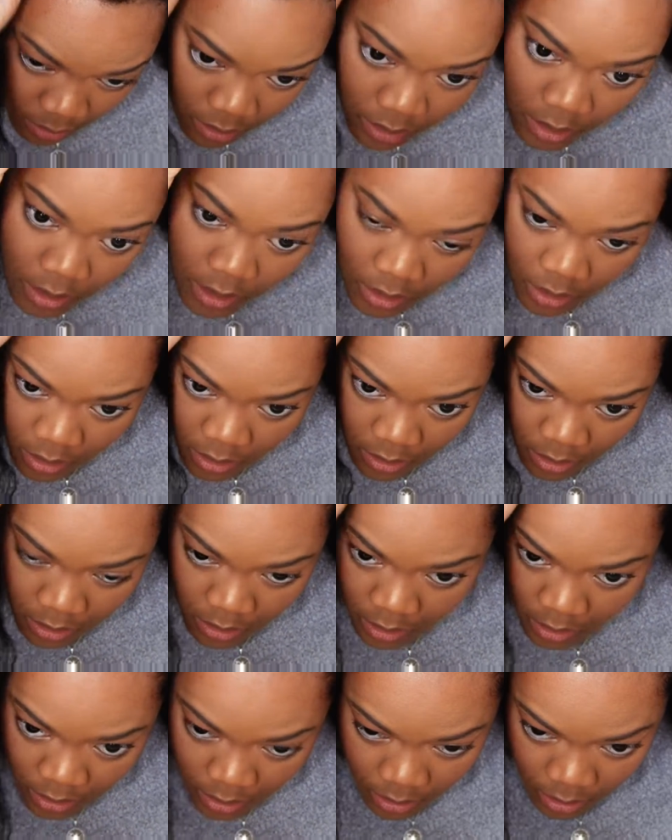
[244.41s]
so they
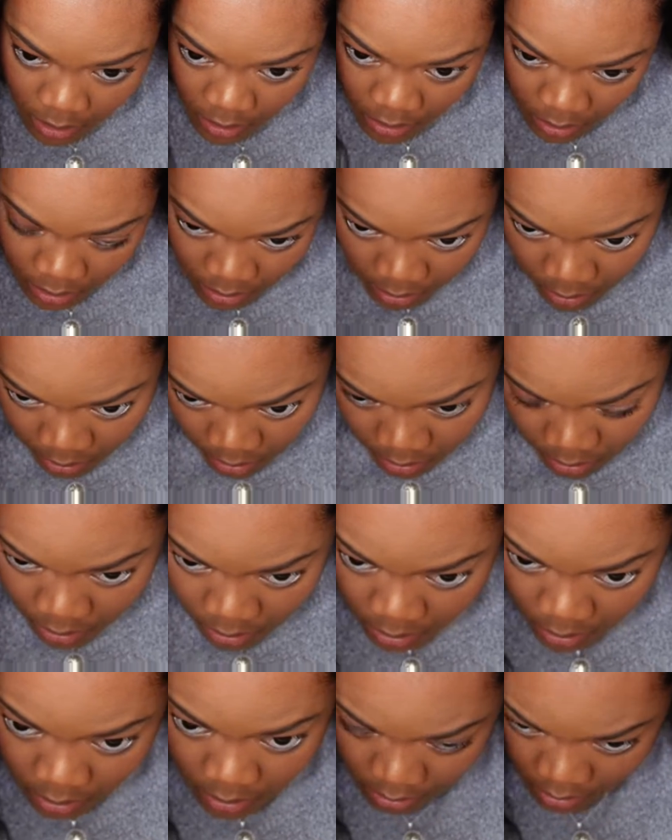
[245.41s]
kind of are stuck in
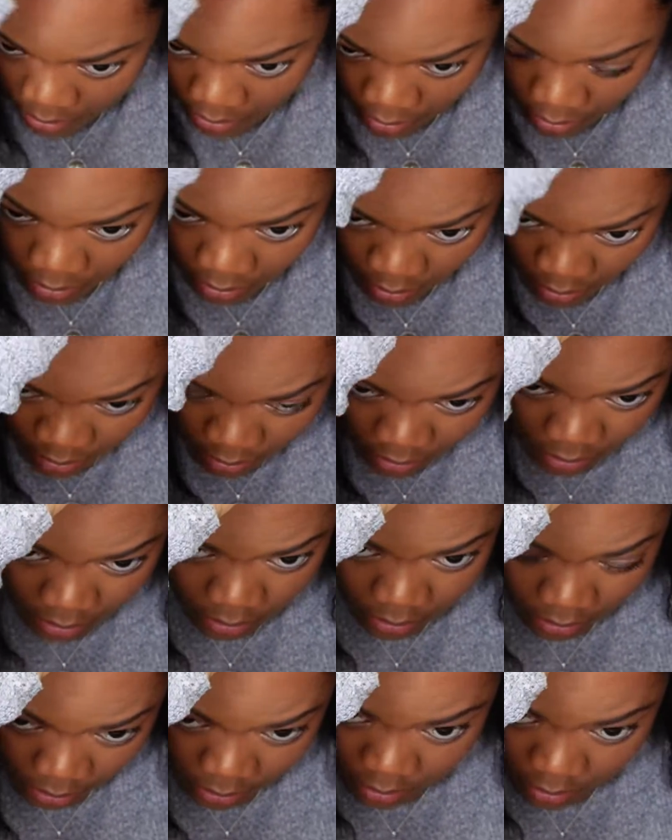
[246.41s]
place and
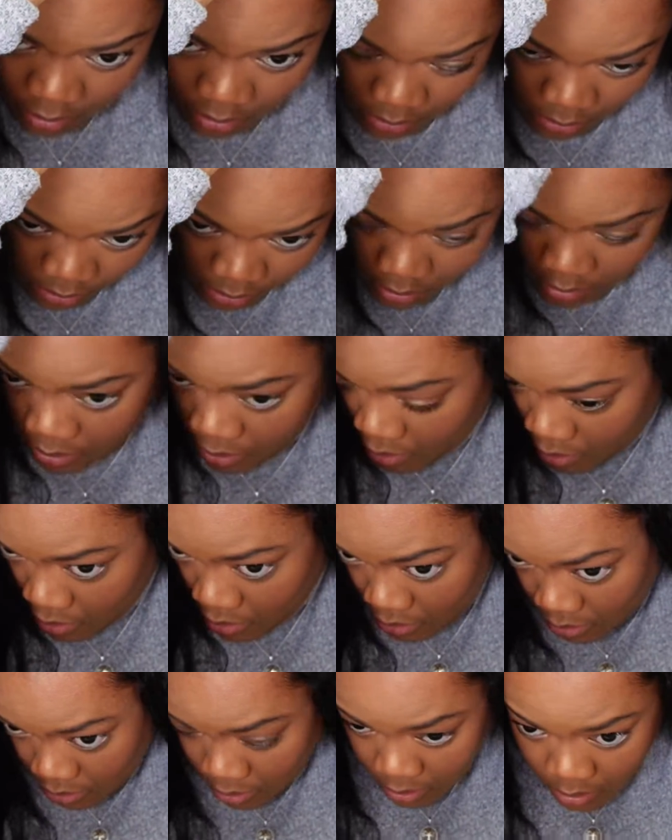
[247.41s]
they're pretty
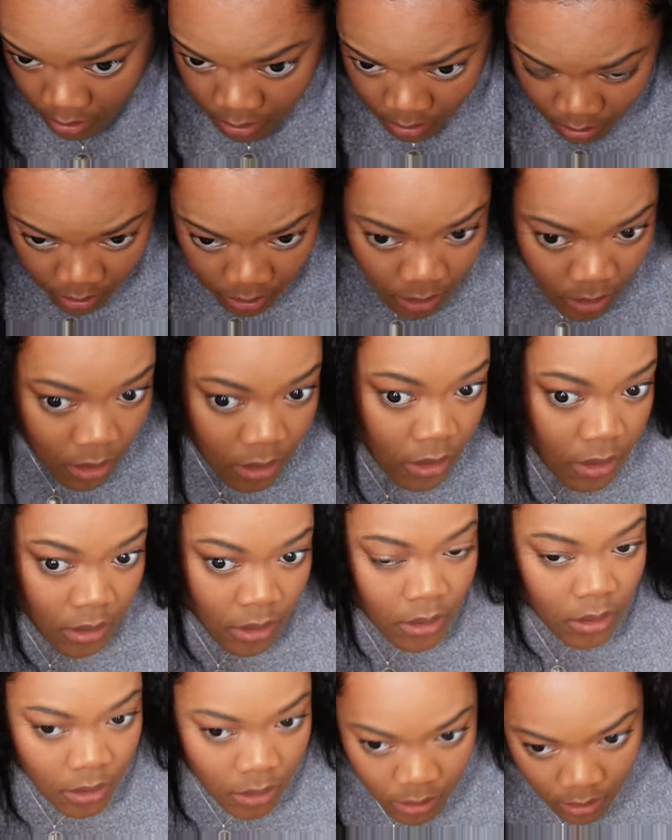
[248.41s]
much tight
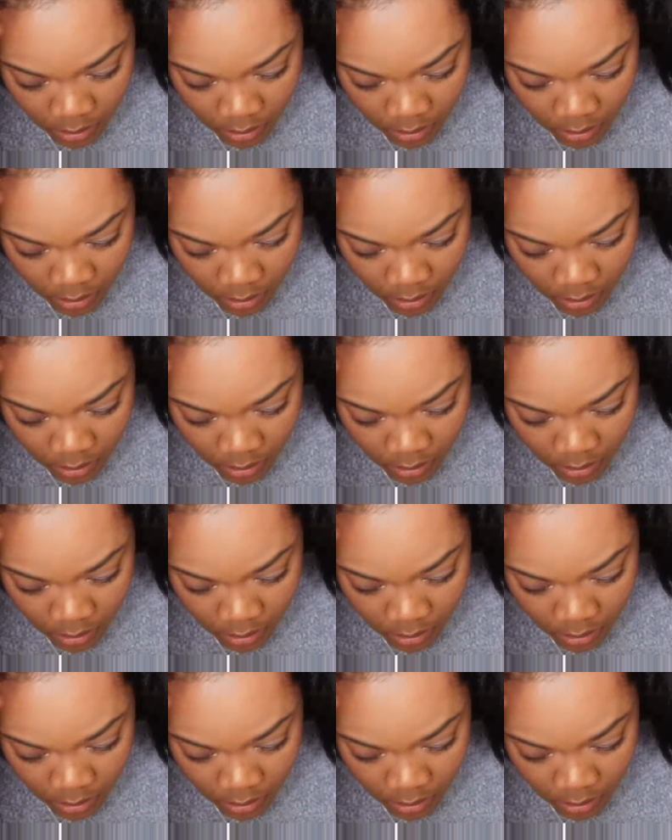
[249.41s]
and